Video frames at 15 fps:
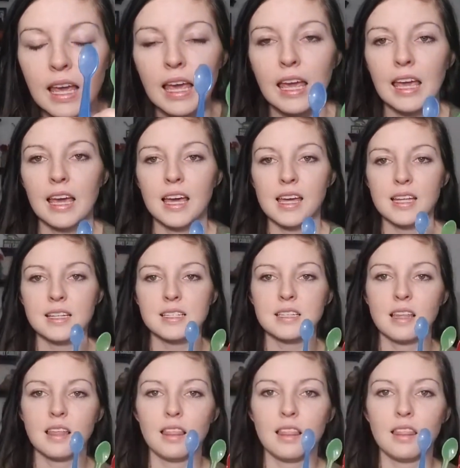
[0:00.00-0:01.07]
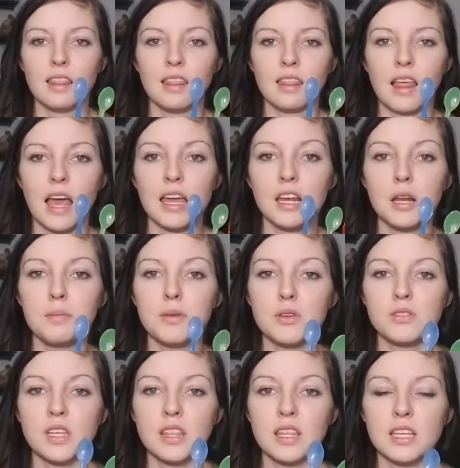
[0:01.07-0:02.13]
And I ended up
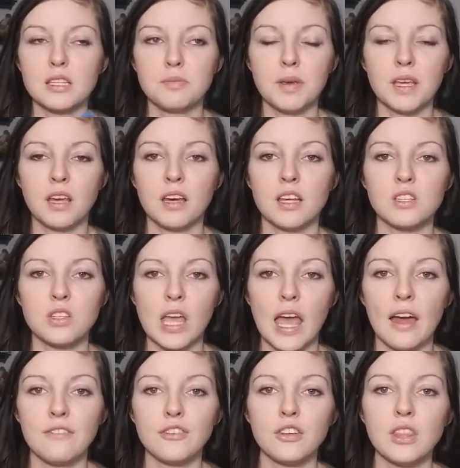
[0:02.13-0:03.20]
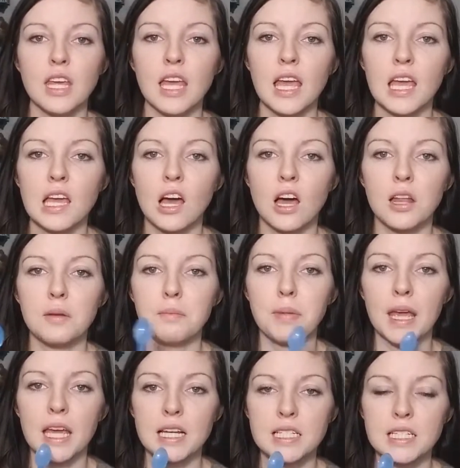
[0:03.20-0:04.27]
using these because after they
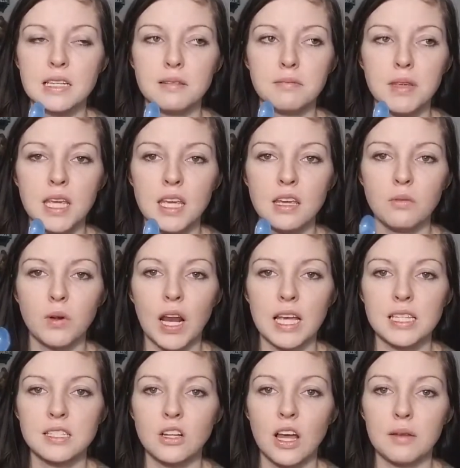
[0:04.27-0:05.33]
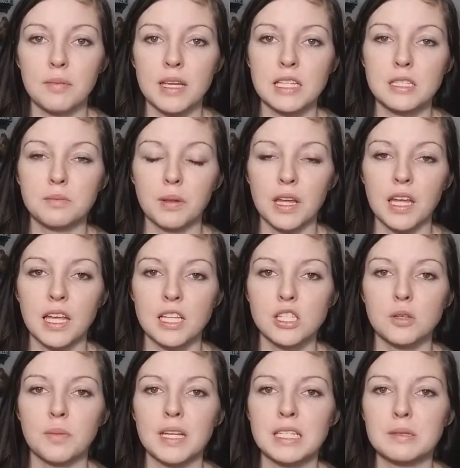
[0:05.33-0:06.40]
unbanded me when I still had my splint in,
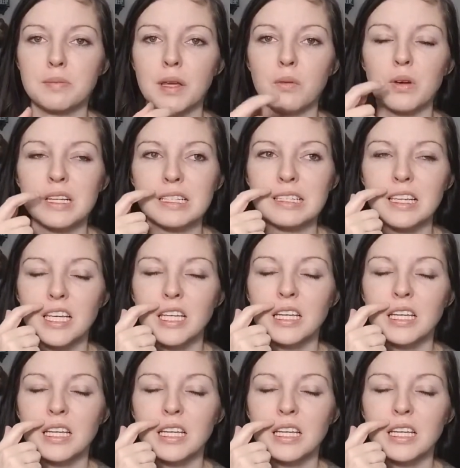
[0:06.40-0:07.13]
so my splint was